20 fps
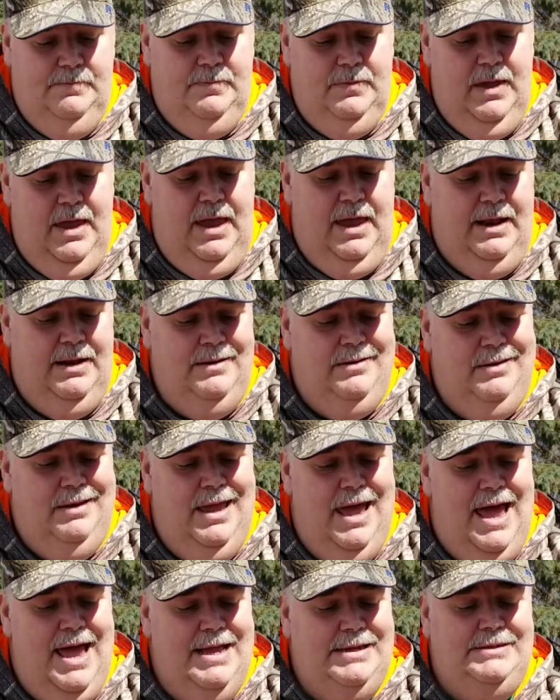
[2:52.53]
And
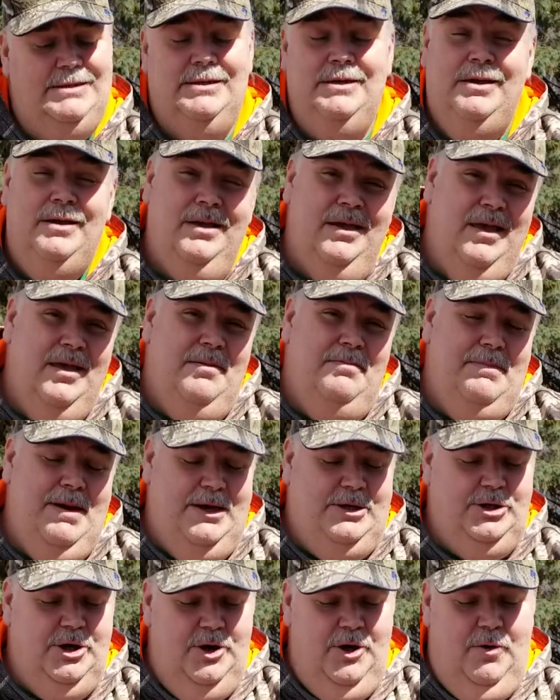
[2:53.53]
guys, make
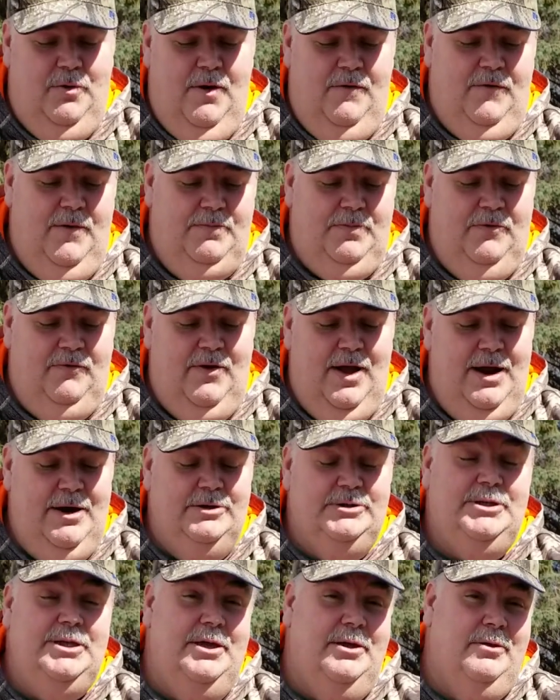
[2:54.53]
sure you rough up the fire
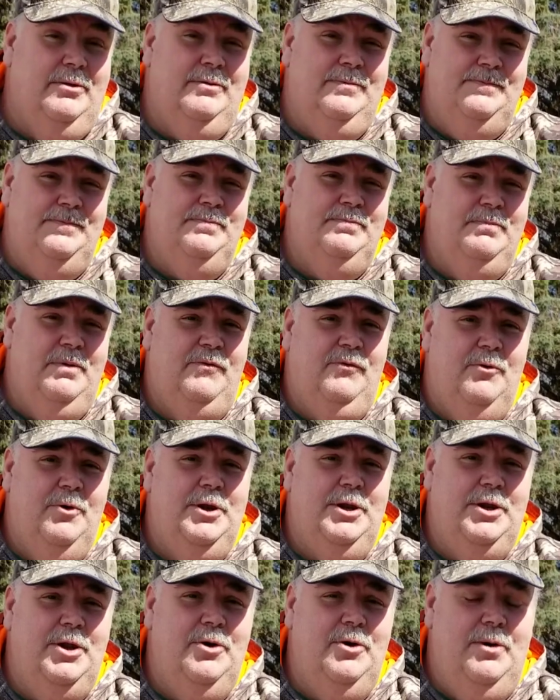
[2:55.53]
steel before you
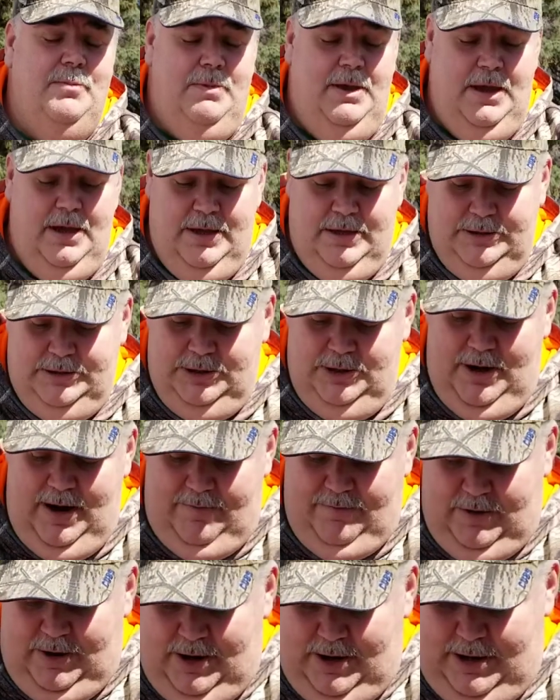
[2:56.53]
do it, because you're
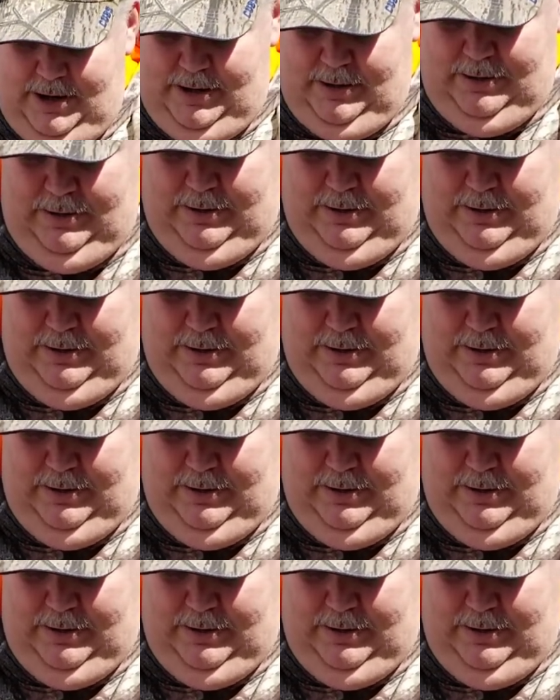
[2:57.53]
never gonna